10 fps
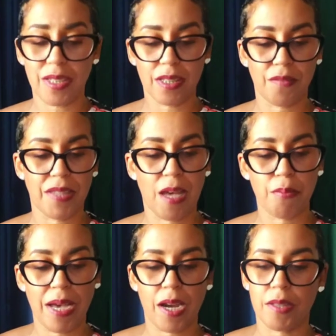So I didn't
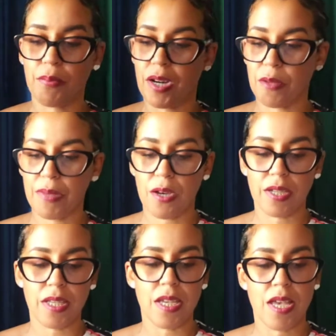love that part
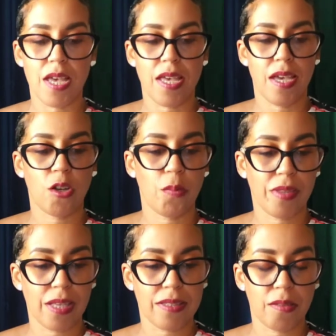about it,
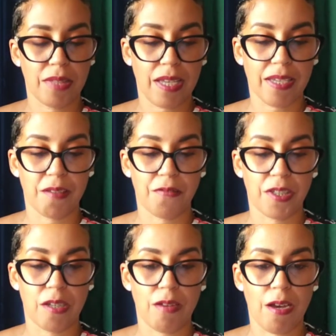and hopefully that's something I
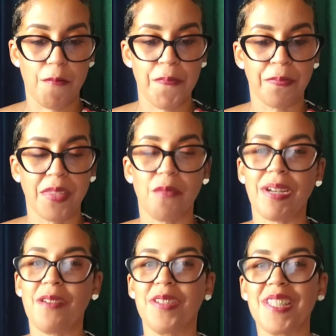can figure out.
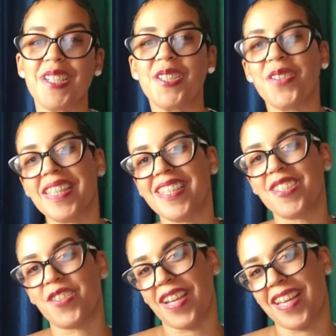But I really
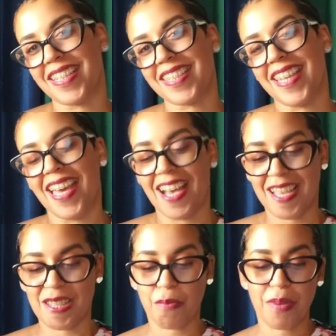enjoyed this dress.
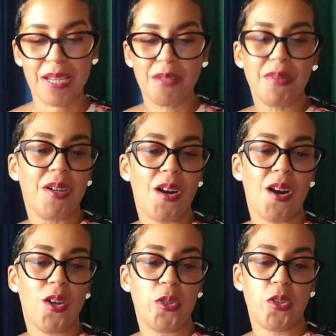It's
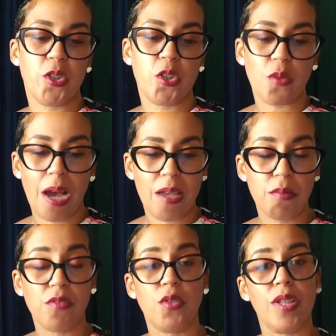BrandiMcCalls. You should
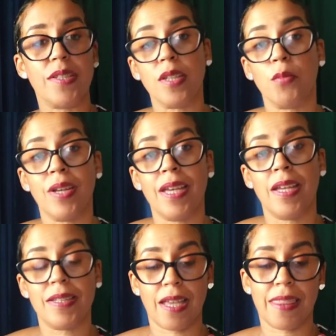try it before the
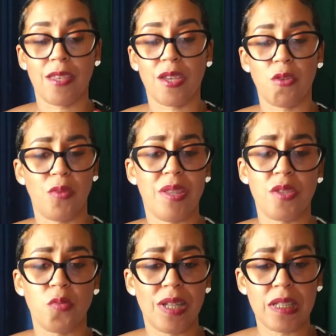summer ends. I think you
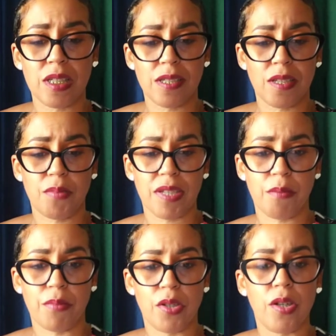can wear this well into
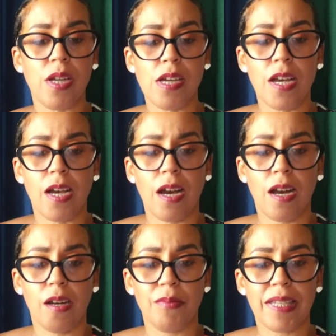September,
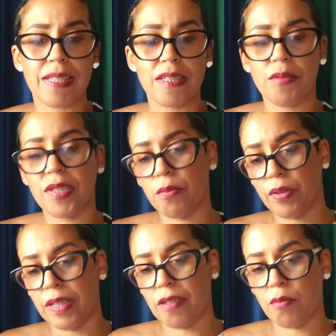late
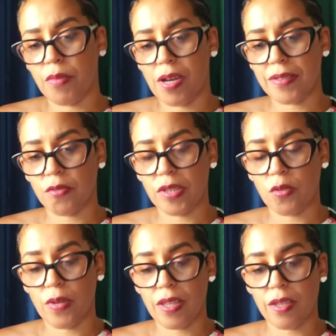September here in
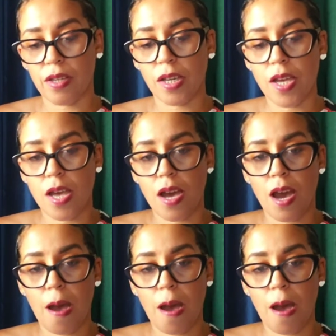Boston with the weather.